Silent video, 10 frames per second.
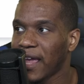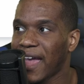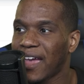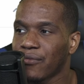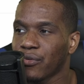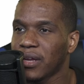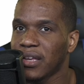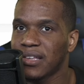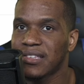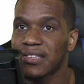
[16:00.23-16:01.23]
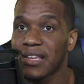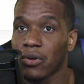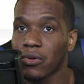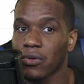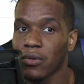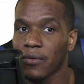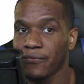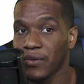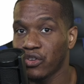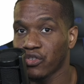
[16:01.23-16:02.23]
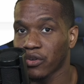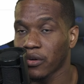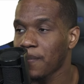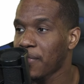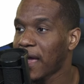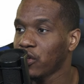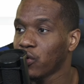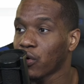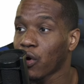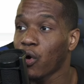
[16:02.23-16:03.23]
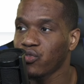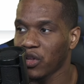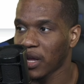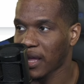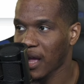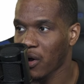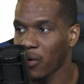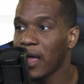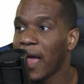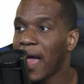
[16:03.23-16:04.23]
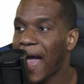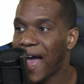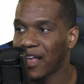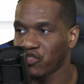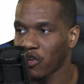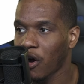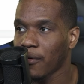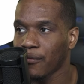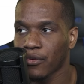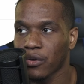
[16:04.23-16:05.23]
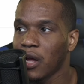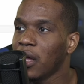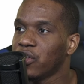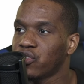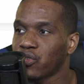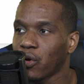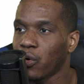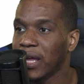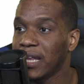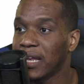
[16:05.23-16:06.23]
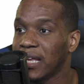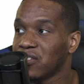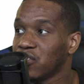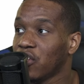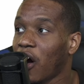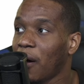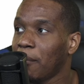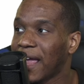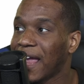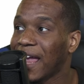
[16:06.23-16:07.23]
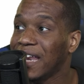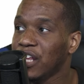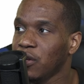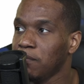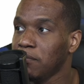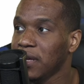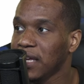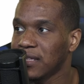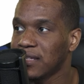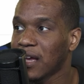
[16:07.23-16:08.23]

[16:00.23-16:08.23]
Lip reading: every single feature that your hosting account has to offer. So it is not by any means a